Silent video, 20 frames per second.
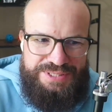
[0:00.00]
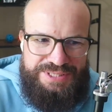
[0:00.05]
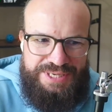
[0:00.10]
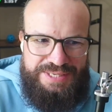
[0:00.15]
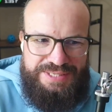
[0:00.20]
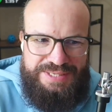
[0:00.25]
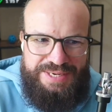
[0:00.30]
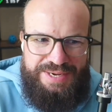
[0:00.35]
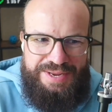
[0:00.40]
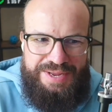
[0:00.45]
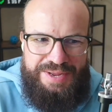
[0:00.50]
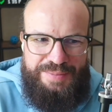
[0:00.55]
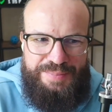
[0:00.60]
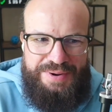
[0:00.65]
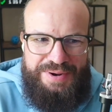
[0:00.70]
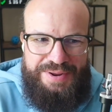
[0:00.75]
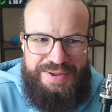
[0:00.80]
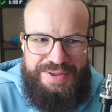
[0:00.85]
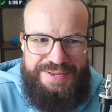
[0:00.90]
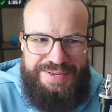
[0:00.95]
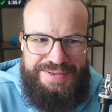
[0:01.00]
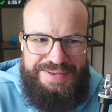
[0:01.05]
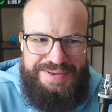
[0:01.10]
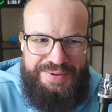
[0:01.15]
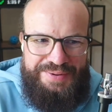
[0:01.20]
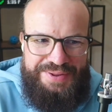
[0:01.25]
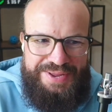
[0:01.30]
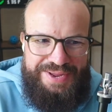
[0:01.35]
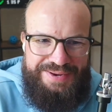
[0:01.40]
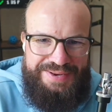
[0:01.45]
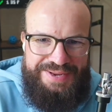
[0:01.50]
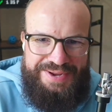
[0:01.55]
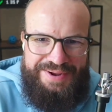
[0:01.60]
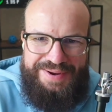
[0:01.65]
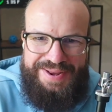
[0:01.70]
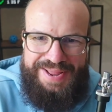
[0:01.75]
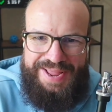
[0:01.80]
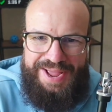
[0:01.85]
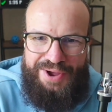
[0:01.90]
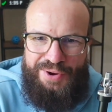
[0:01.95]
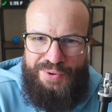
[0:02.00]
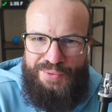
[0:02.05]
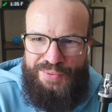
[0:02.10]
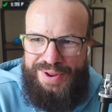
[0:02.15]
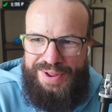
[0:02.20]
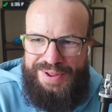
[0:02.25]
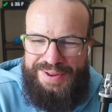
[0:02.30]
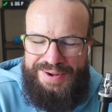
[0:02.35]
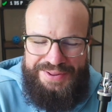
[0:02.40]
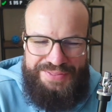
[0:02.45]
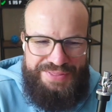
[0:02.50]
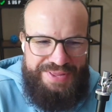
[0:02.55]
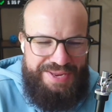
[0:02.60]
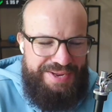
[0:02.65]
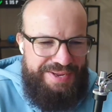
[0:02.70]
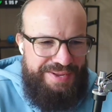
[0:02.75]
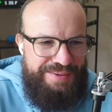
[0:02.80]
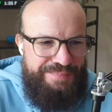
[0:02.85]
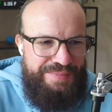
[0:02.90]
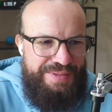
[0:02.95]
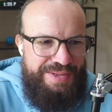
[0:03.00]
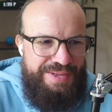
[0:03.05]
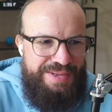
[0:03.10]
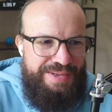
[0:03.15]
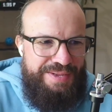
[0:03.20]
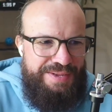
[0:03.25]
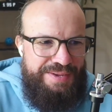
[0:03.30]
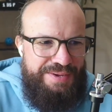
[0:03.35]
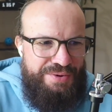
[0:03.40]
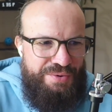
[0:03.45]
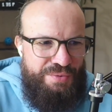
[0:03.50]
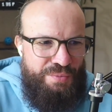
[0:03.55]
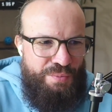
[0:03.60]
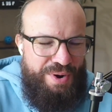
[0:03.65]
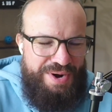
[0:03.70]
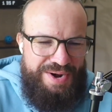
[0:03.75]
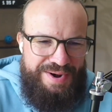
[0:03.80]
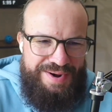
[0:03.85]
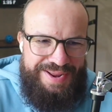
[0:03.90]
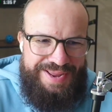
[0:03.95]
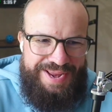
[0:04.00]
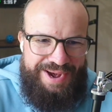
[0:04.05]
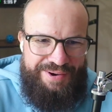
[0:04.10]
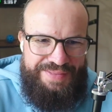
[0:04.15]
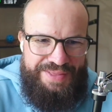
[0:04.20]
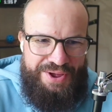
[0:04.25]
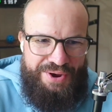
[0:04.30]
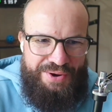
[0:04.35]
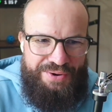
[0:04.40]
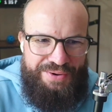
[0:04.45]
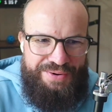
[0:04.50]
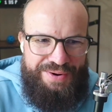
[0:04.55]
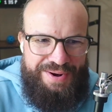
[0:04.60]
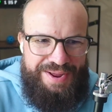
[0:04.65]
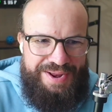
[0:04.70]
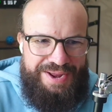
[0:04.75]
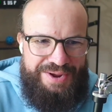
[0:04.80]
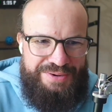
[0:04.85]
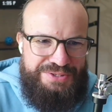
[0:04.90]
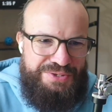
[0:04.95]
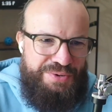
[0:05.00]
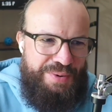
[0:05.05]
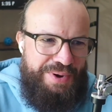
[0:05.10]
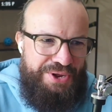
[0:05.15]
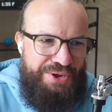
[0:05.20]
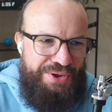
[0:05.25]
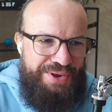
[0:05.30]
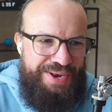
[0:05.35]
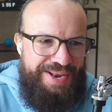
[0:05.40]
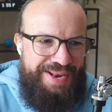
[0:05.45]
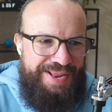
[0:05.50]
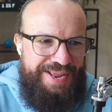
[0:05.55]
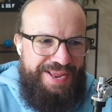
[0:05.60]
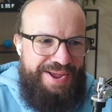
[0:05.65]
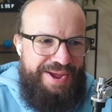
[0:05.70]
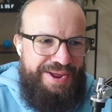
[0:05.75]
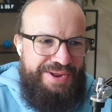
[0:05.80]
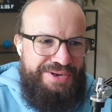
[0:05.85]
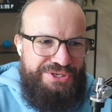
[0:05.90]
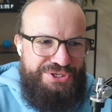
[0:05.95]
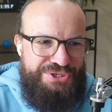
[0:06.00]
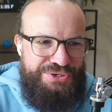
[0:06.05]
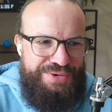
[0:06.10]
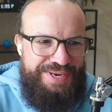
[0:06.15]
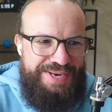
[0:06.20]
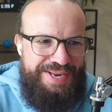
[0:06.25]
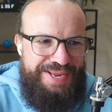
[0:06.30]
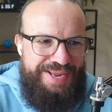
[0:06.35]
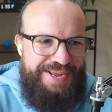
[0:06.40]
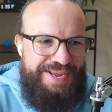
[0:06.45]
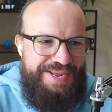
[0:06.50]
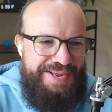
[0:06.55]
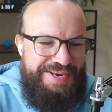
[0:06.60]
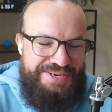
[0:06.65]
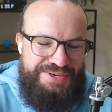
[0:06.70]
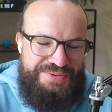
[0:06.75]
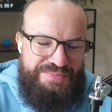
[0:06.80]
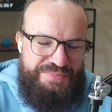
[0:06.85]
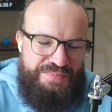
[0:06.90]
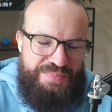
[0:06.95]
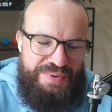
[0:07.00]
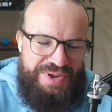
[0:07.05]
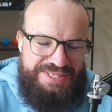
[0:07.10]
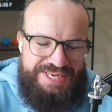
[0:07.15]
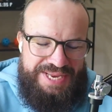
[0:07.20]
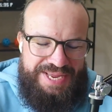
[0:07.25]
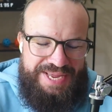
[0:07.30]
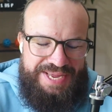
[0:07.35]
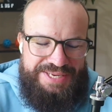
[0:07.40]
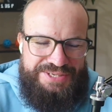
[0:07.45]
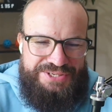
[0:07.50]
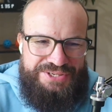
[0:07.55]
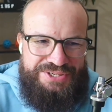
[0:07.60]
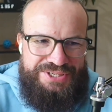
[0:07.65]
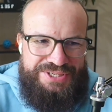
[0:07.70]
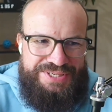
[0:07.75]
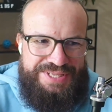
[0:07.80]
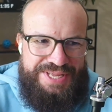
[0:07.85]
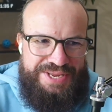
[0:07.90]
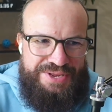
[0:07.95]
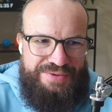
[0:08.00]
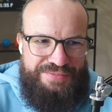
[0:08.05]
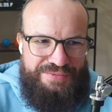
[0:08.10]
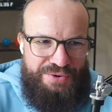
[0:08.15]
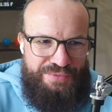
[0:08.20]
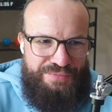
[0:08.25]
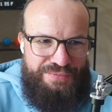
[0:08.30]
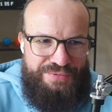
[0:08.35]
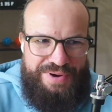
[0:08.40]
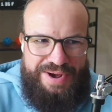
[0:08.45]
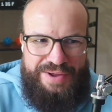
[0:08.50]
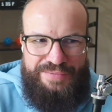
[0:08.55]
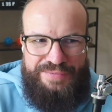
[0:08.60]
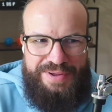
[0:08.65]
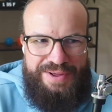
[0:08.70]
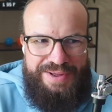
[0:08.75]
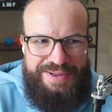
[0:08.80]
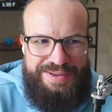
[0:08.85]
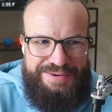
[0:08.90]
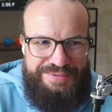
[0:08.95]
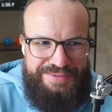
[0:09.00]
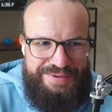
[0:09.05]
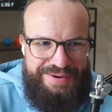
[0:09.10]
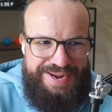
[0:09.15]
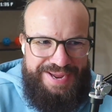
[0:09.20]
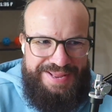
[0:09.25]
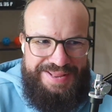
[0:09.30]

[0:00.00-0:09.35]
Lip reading: It really is. It makes a huge difference. I mean, when I was younger, I played a bit of tennis with a tennis club, and you kind of get older, and you think,